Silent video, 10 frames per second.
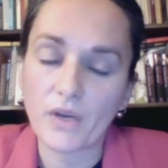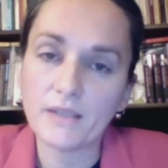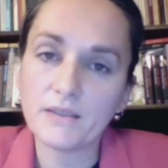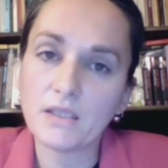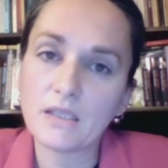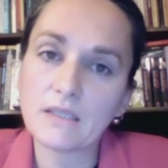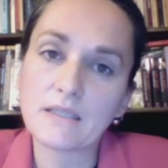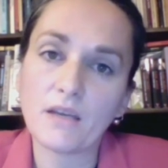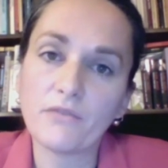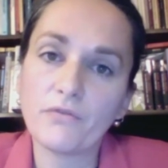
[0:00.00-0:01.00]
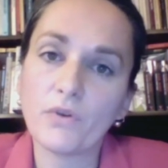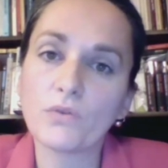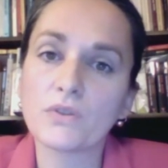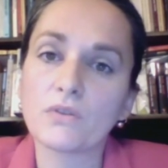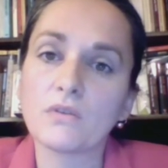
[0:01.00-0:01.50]
writings, I
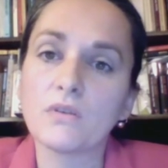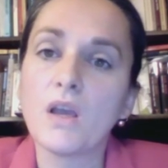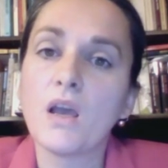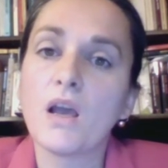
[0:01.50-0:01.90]
focus on